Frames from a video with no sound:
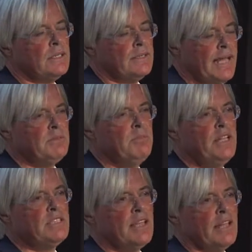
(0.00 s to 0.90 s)
that
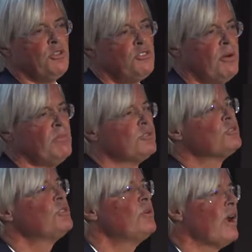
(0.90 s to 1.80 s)
means that the sum of the
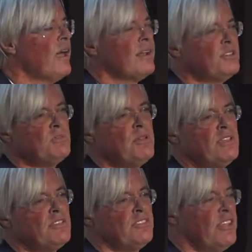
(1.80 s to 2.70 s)
two are likely to be
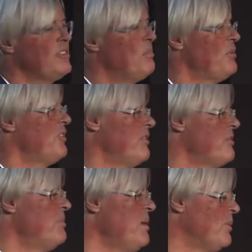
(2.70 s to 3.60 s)
60% of the
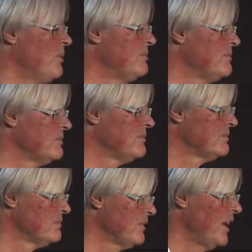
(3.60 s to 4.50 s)
people.
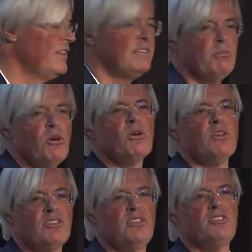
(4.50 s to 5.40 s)
And in
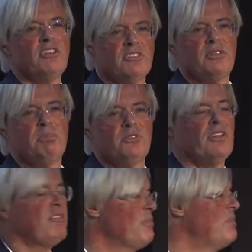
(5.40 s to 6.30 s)
democracy, 60%
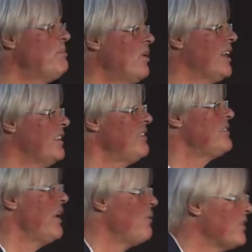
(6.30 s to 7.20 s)
of the people can
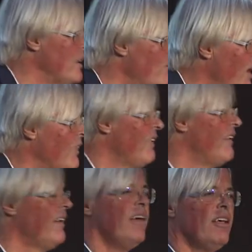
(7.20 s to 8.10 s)
decide what they want.
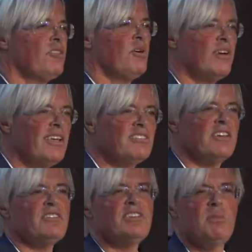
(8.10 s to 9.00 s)
So is
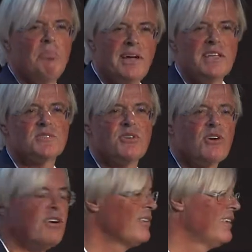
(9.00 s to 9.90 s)
there still a place
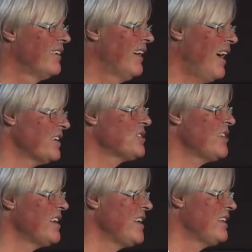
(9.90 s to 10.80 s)
for
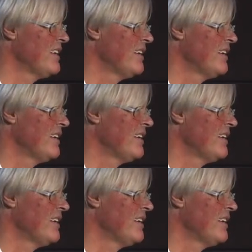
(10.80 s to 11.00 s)
actually